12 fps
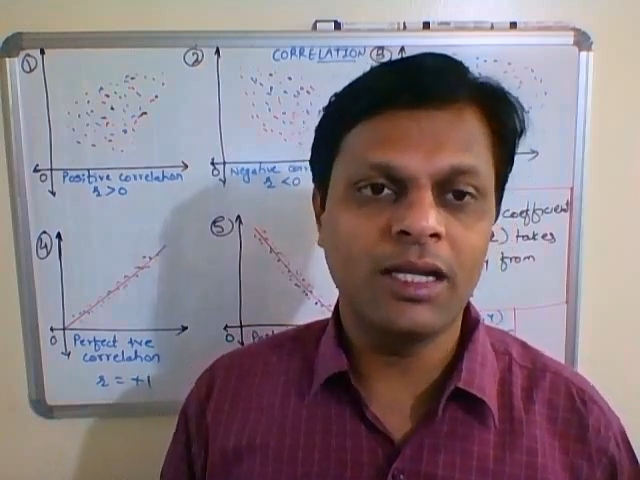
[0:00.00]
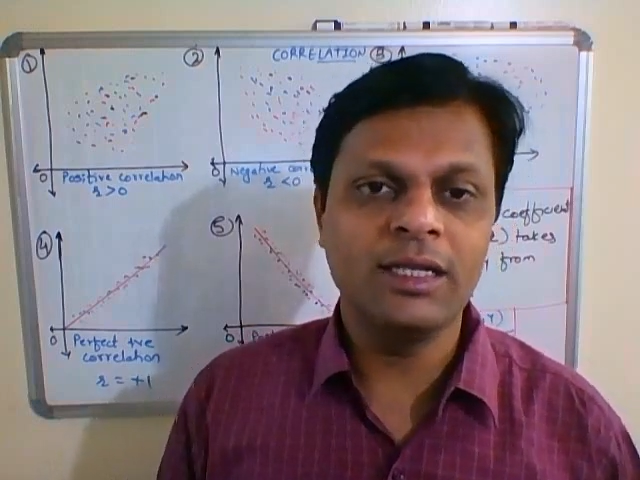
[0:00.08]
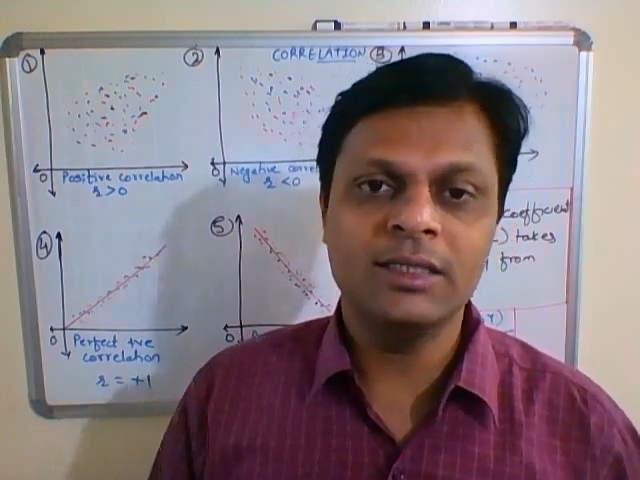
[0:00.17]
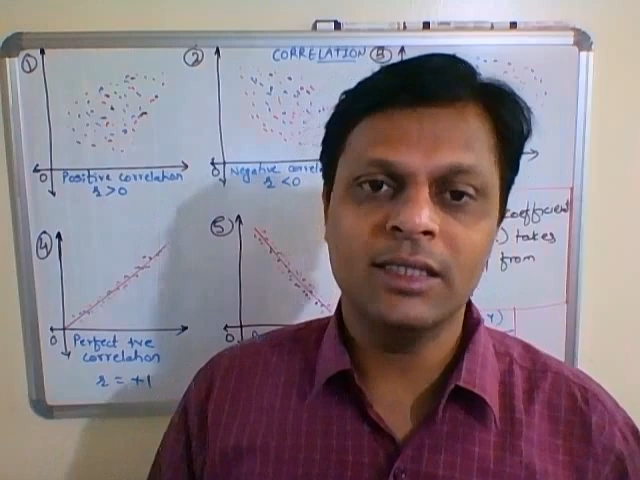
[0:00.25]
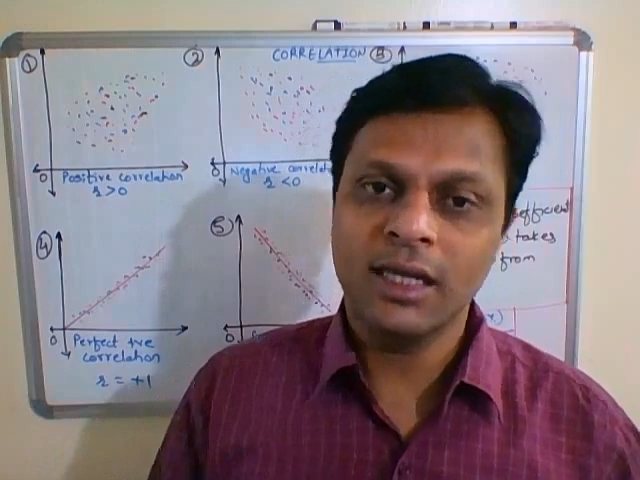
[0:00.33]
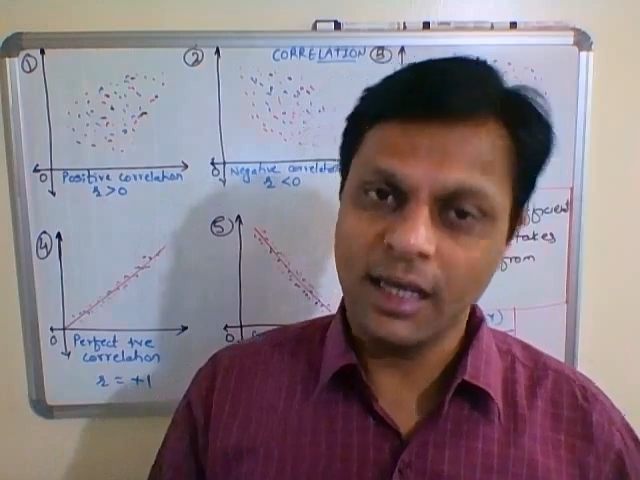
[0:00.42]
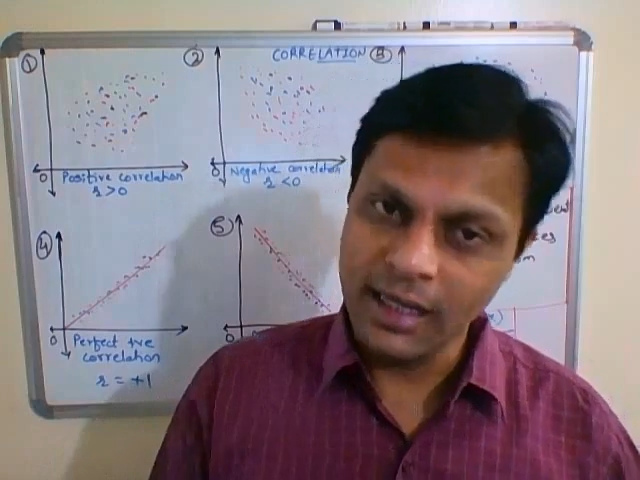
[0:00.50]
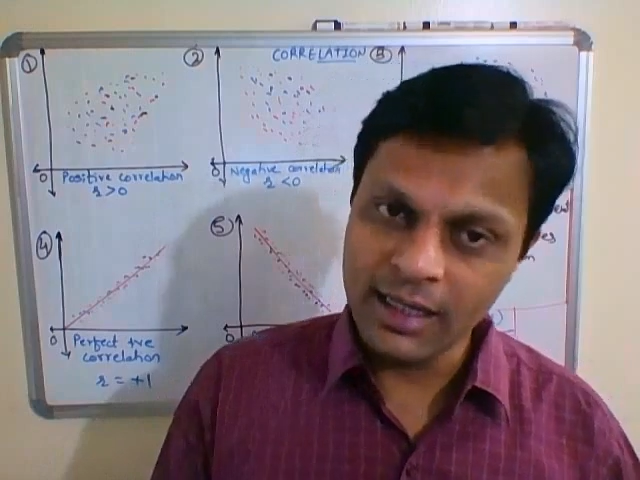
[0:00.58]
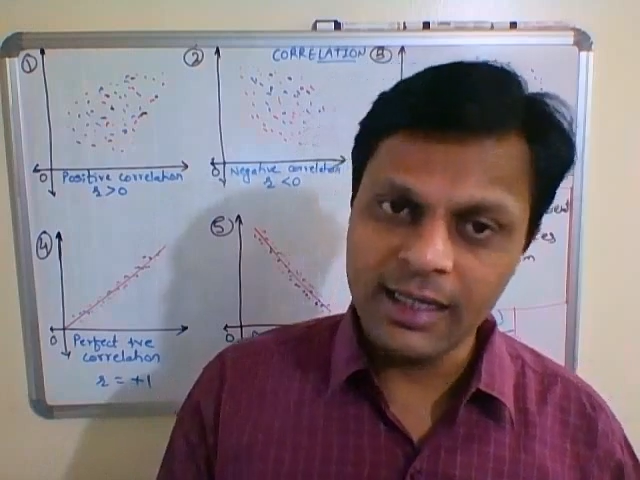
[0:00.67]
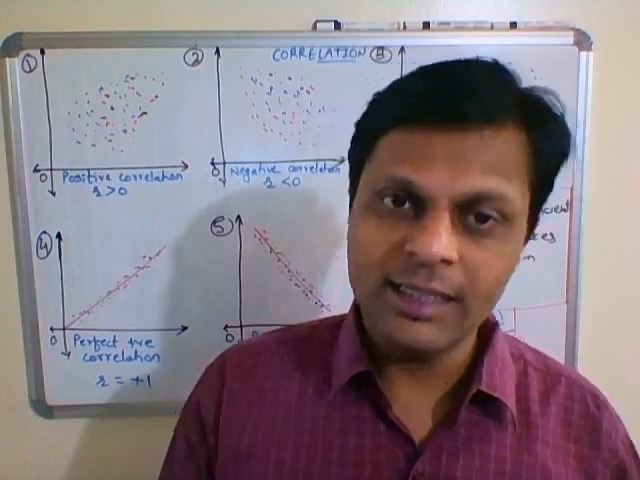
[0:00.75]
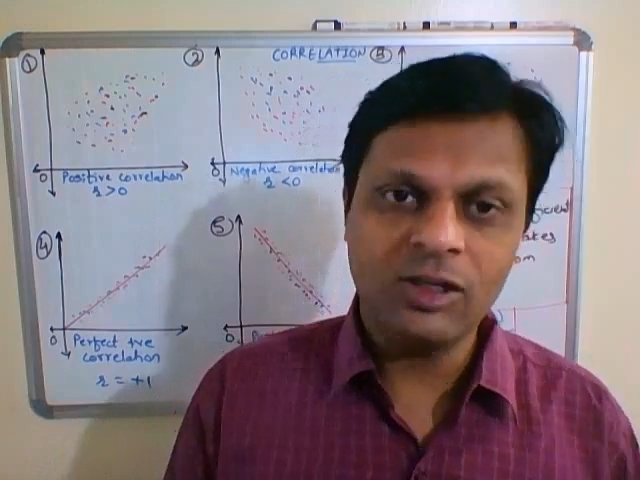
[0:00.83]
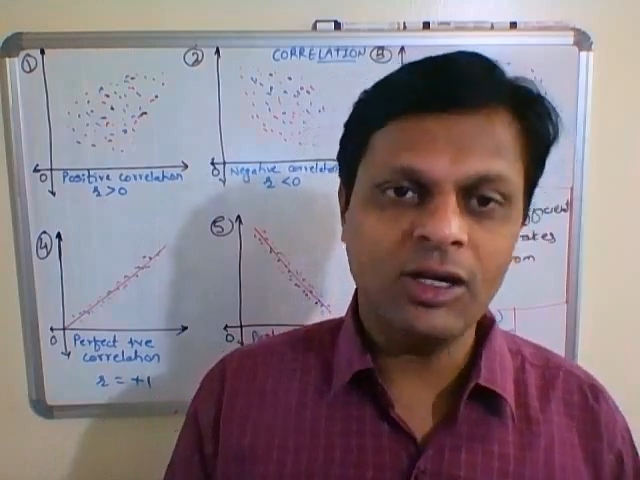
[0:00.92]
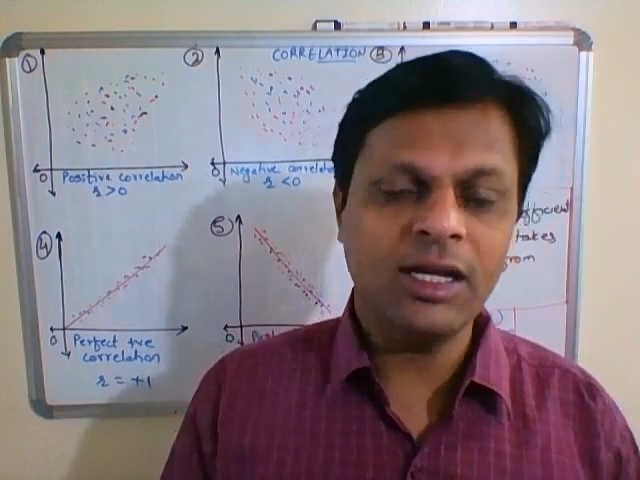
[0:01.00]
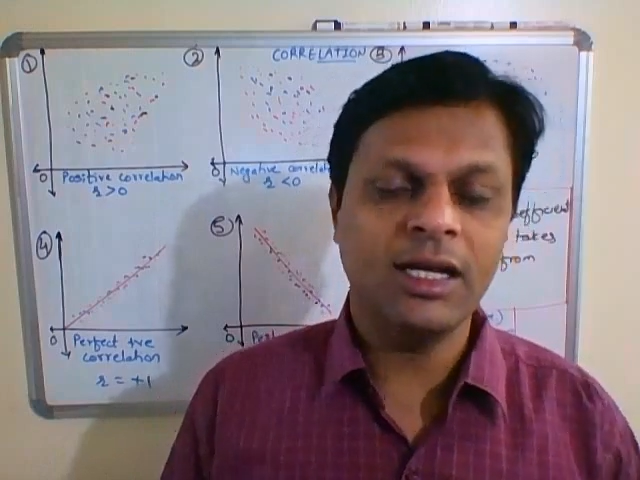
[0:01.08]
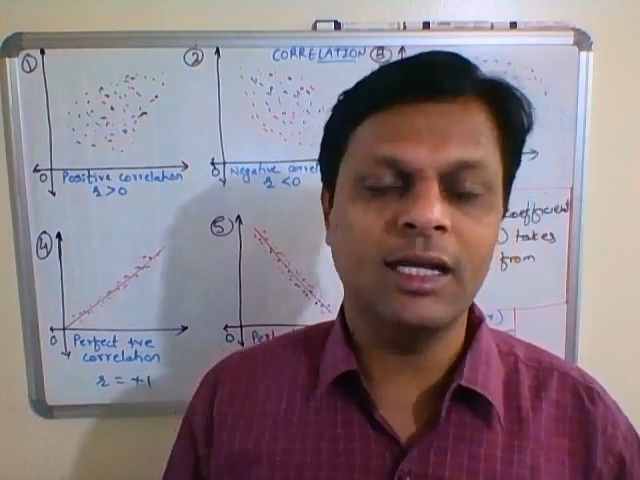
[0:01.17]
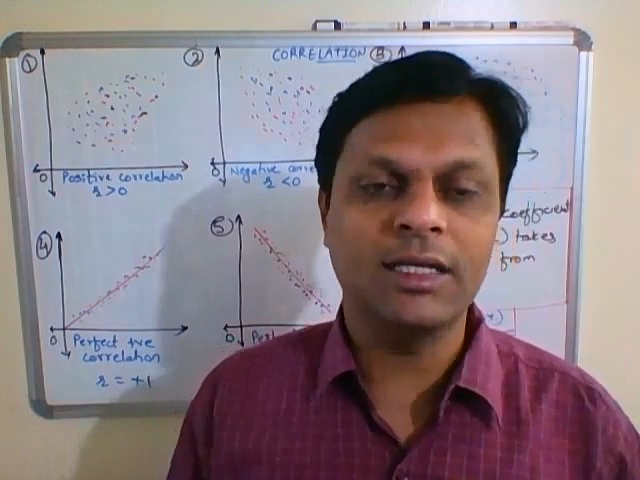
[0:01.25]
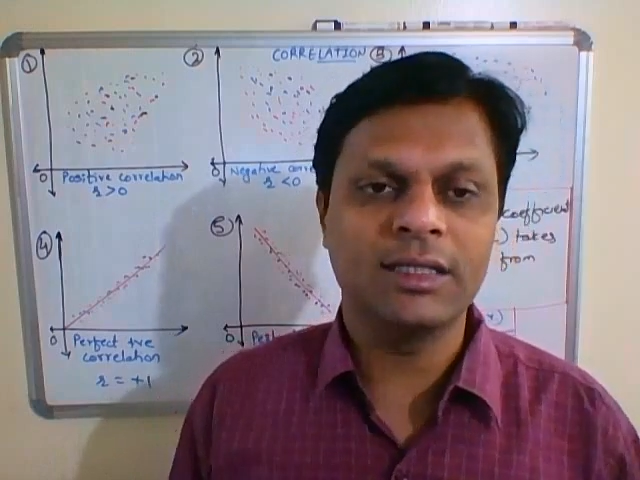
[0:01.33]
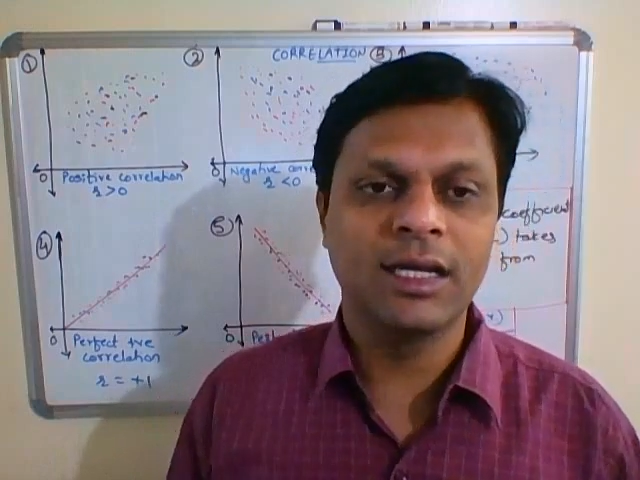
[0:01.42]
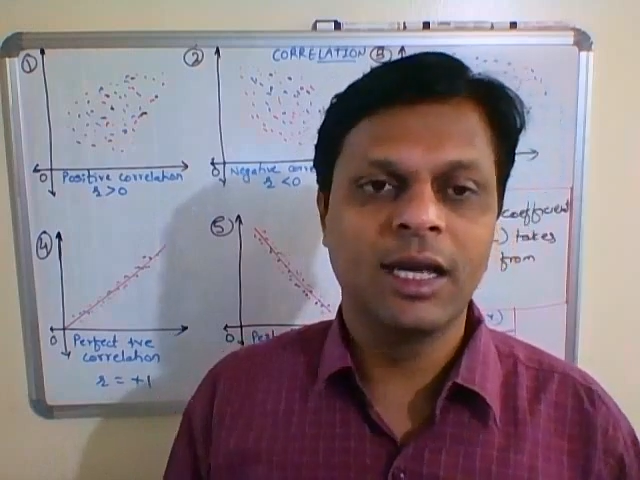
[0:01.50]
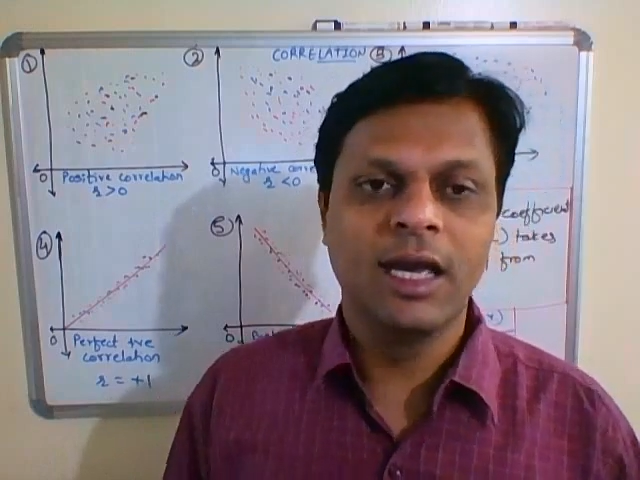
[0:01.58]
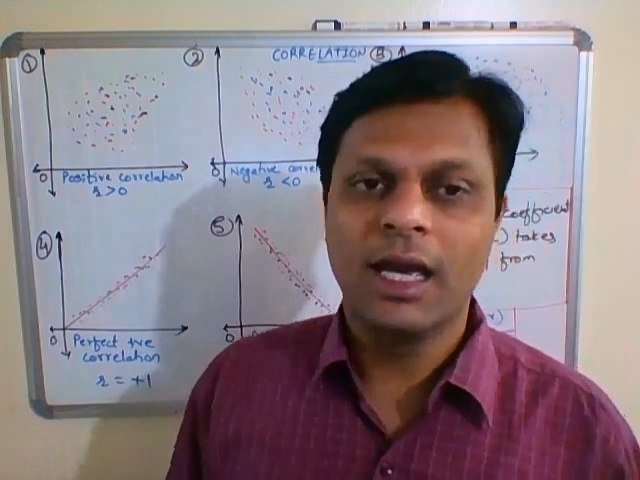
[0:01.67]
that is increase or decrease.